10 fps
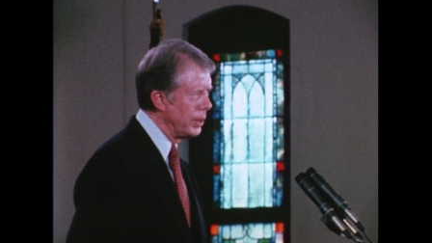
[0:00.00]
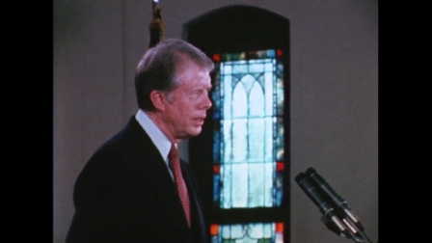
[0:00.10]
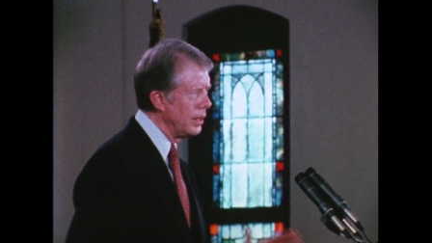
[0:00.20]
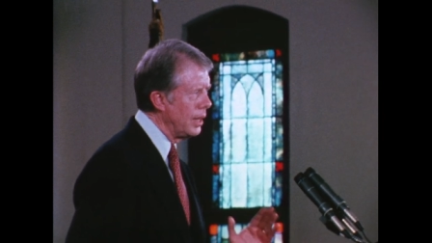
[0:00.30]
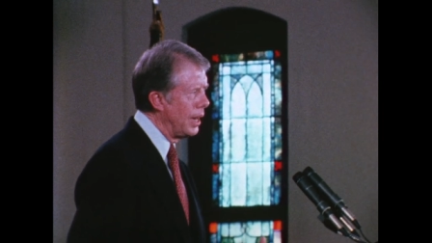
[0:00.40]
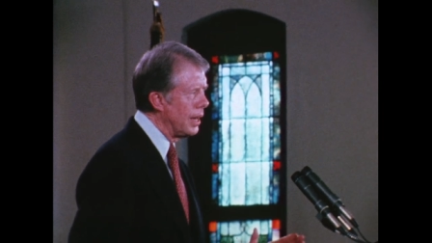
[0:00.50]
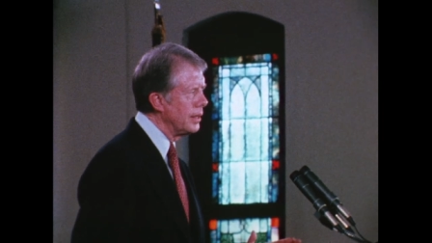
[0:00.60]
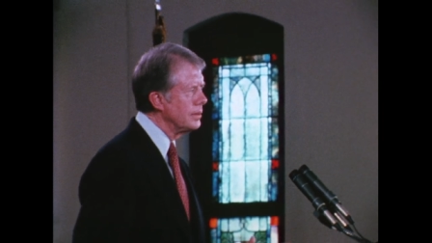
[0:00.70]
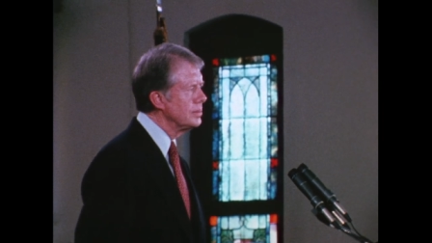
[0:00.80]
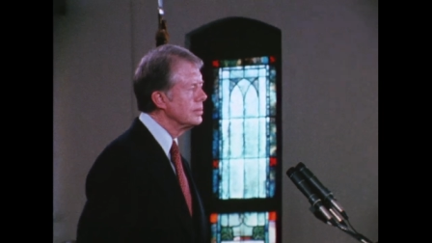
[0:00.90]
we
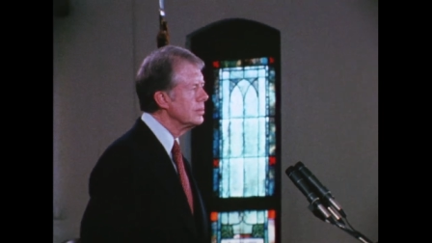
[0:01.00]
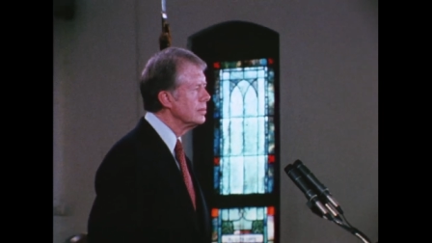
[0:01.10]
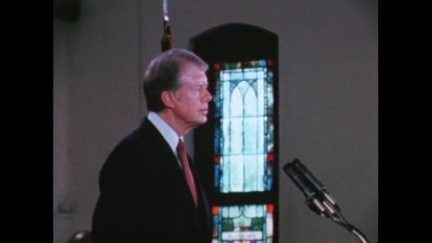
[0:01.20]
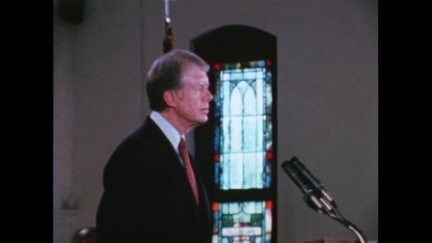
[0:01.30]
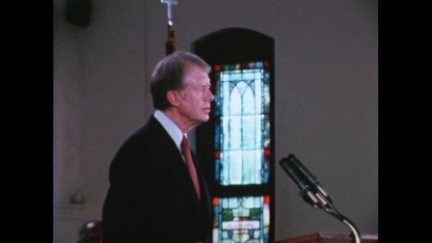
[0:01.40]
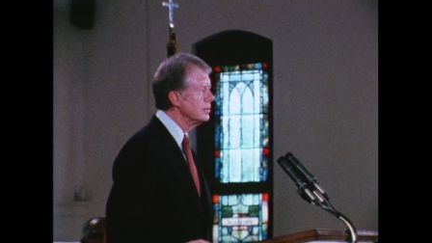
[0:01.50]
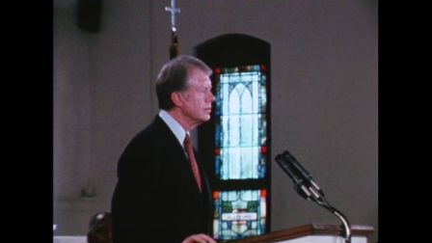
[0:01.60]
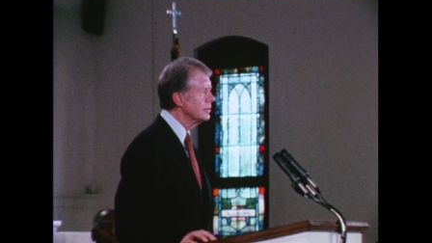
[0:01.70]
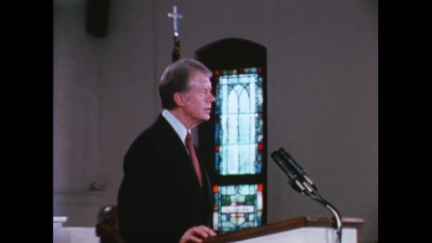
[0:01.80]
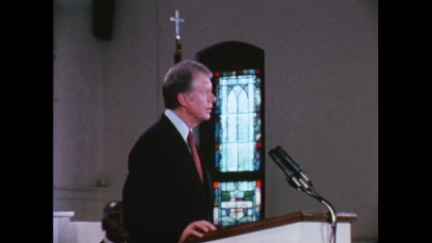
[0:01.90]
added
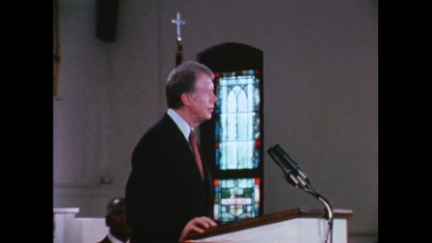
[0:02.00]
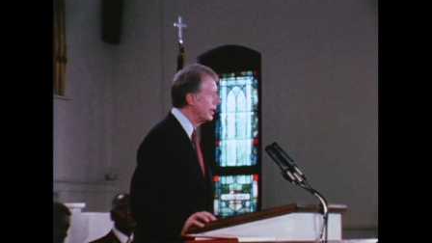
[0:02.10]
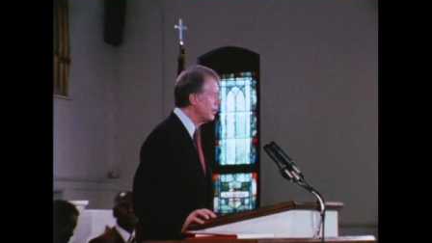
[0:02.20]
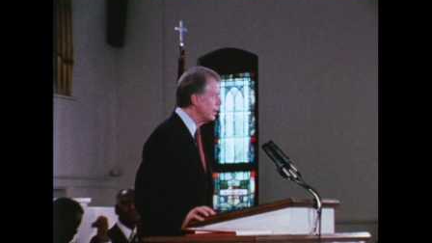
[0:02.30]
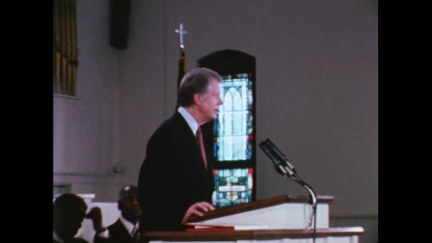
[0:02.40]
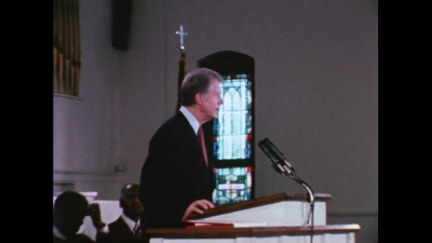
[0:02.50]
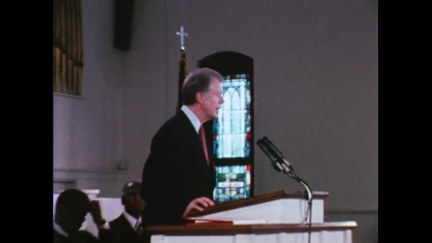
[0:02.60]
to the federal